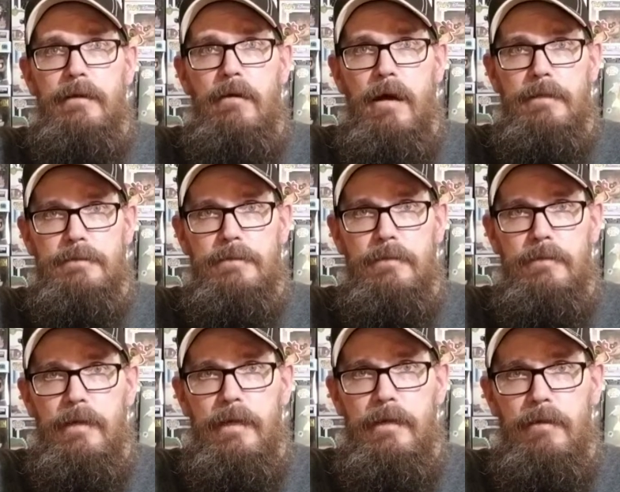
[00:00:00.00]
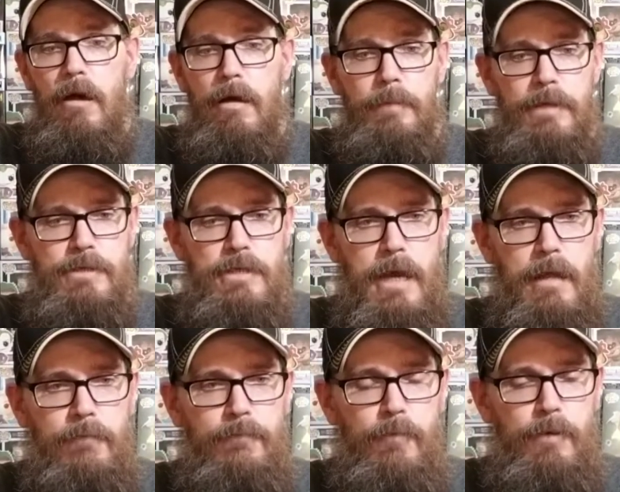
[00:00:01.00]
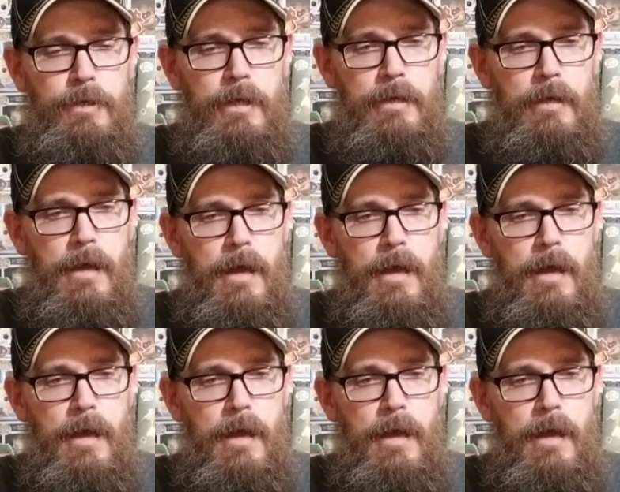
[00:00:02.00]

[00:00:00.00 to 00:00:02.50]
concert in Long Beach, California.